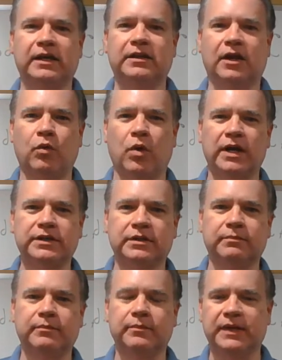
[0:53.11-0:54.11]
at the
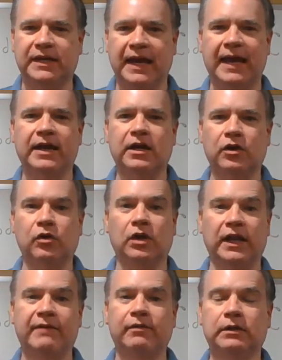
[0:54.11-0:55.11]
quantum mechanical
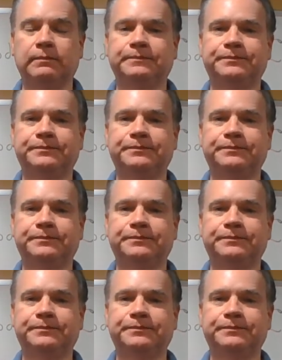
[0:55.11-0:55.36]
level.